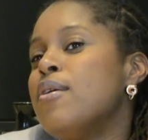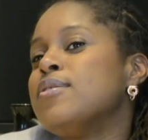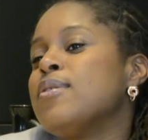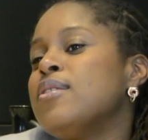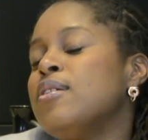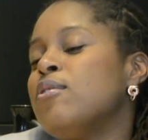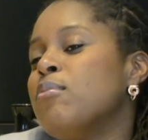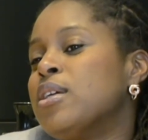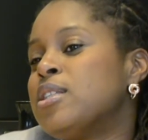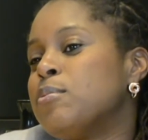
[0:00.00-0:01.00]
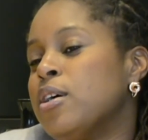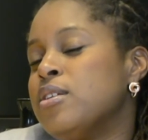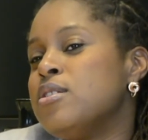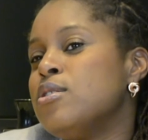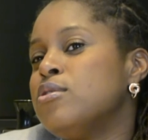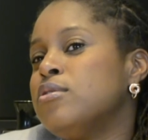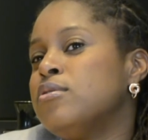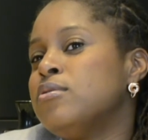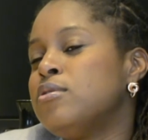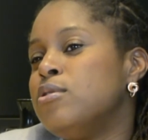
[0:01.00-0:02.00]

So I think you make smart decisions.